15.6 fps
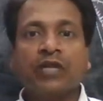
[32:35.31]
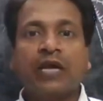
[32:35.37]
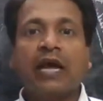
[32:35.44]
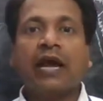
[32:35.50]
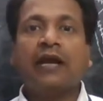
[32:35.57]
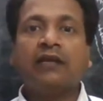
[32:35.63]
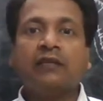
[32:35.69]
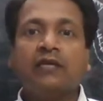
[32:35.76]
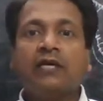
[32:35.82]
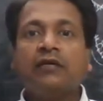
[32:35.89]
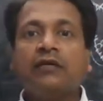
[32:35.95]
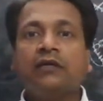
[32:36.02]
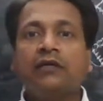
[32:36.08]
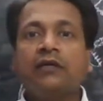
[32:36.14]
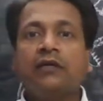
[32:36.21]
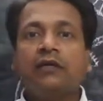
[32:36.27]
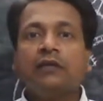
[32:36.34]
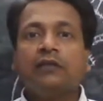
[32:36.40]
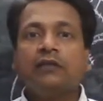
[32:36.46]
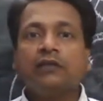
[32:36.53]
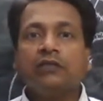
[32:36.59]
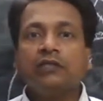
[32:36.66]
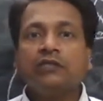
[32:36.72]
and there
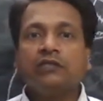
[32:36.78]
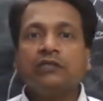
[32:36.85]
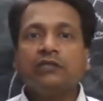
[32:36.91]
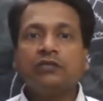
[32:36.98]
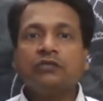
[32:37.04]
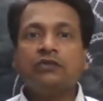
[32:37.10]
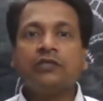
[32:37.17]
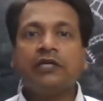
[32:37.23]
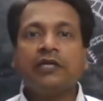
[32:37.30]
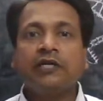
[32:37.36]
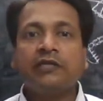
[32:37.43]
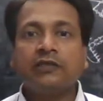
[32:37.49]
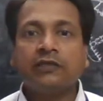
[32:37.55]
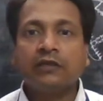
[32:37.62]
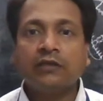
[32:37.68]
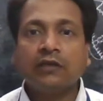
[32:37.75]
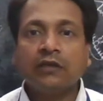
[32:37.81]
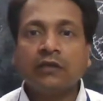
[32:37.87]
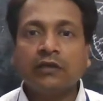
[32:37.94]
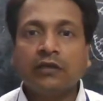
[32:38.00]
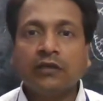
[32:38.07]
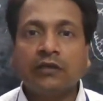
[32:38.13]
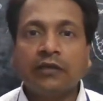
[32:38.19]
these nutrients
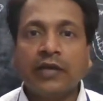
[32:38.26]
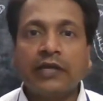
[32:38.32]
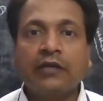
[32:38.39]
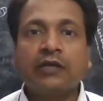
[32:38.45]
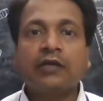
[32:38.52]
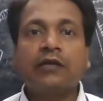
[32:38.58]
get